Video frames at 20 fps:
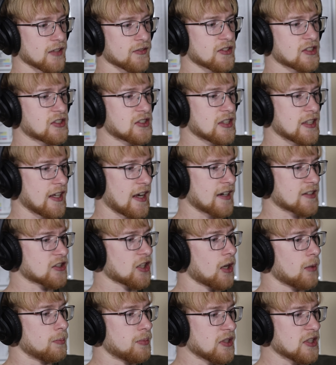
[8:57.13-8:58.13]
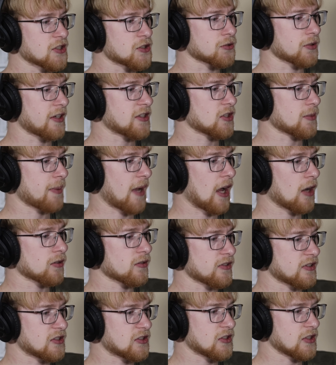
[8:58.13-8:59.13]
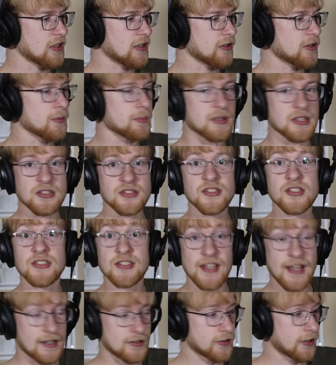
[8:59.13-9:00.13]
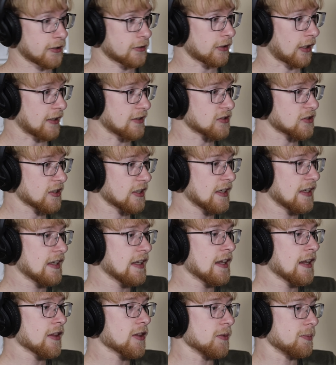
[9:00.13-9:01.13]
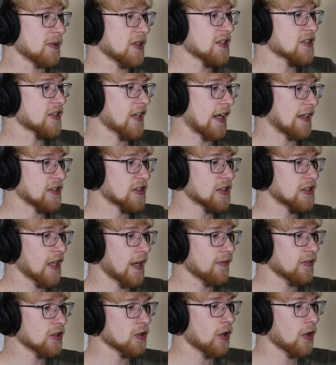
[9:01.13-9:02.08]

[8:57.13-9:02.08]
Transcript: of the sea, and I saw a beast rise up out of the sea. The beast is the Antichrist. The beast has 7